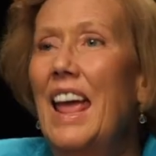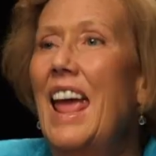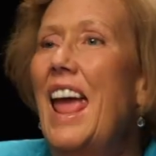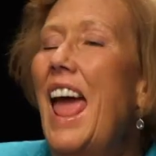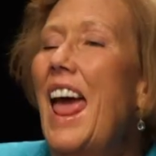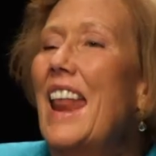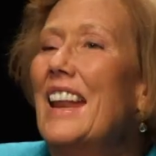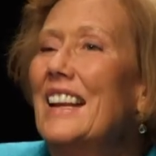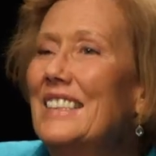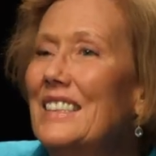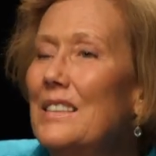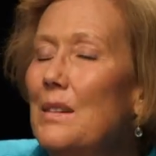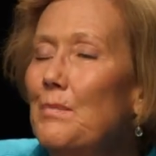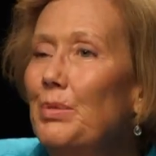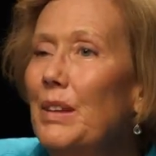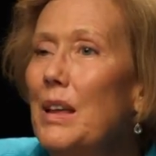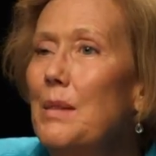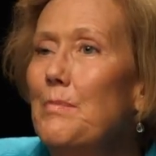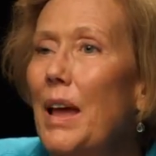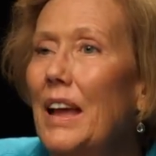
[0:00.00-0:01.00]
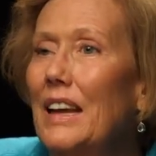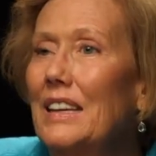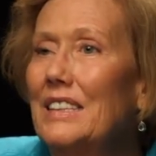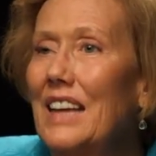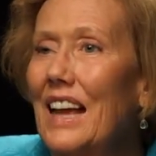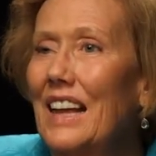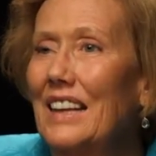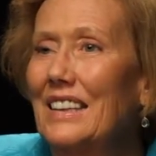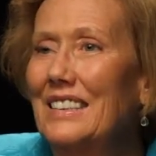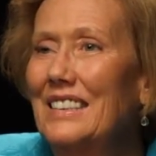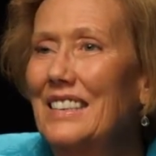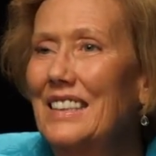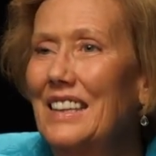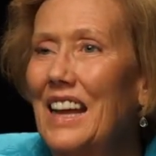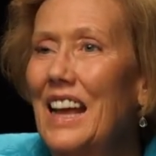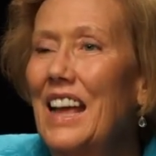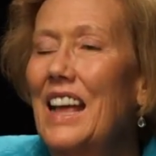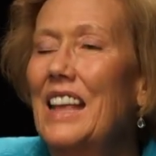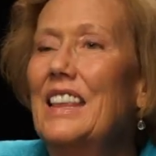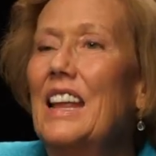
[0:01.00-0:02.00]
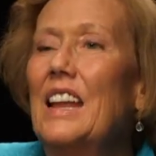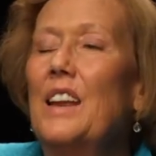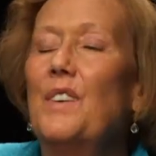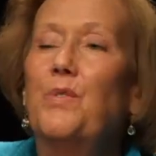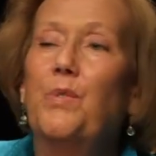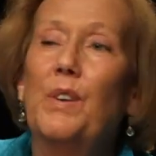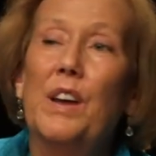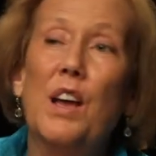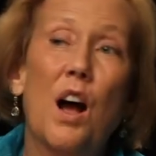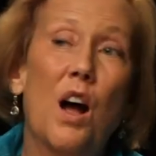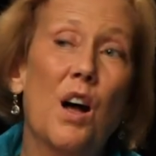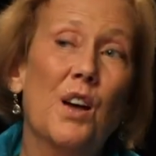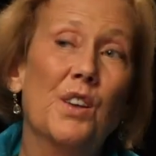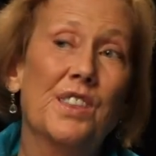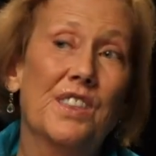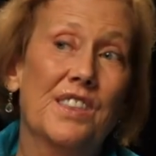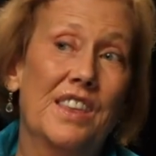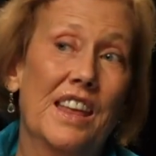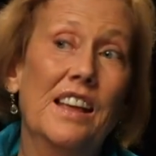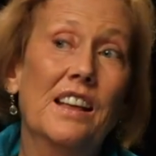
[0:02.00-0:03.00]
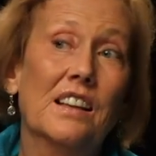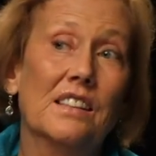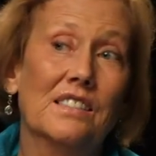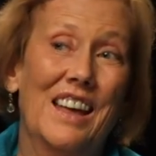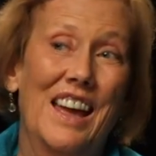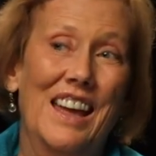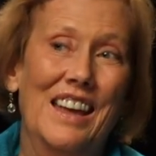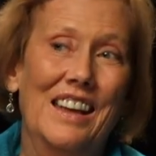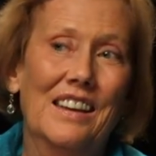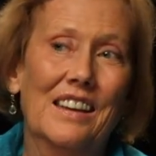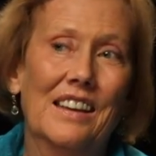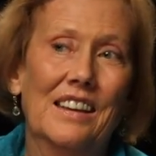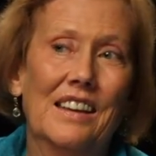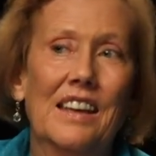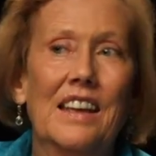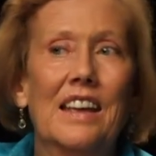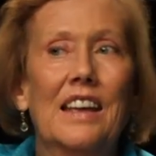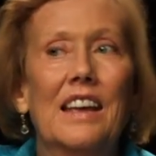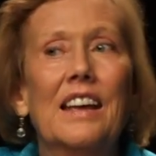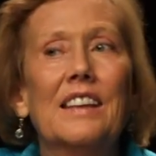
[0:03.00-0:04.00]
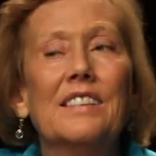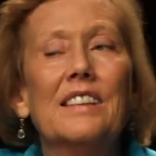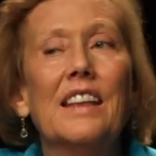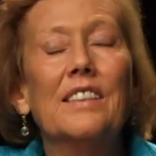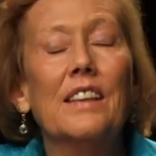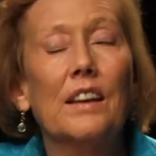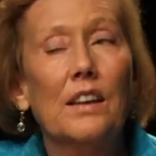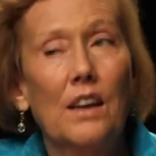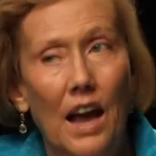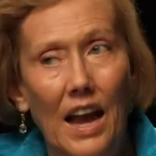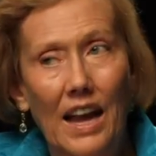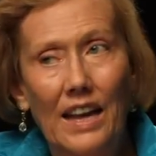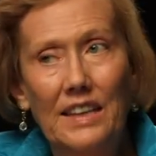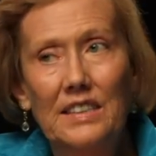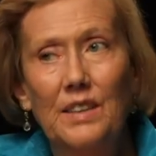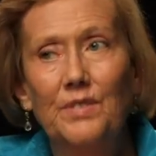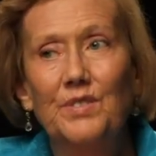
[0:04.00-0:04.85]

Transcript: And it simply makes sense that if we all think alike, then the kinds of